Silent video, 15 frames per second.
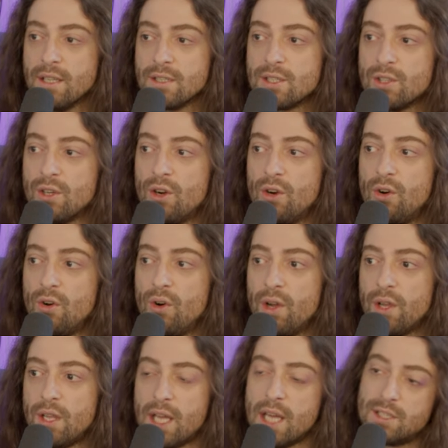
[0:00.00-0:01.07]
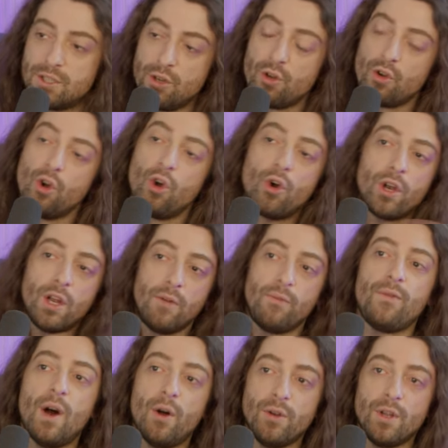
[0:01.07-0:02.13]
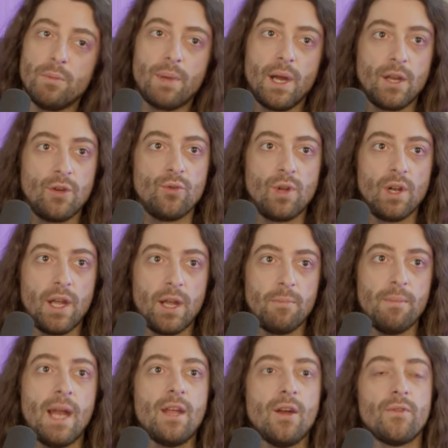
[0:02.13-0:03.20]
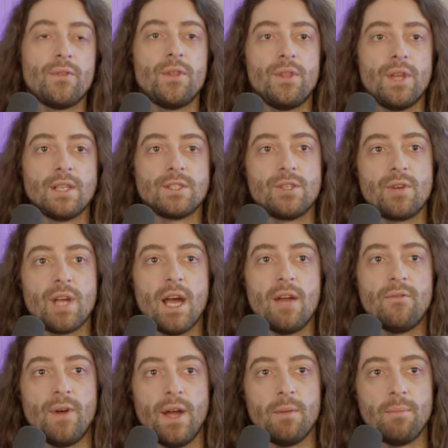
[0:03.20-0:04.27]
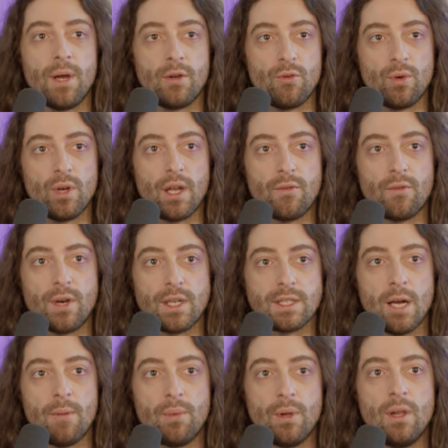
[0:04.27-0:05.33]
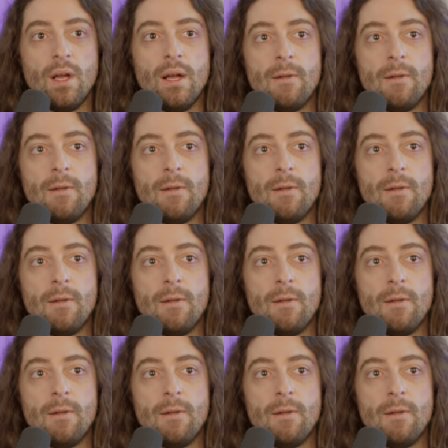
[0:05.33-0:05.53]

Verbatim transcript: So yes, you could have found it by googling many of the things you can find by googling, for example,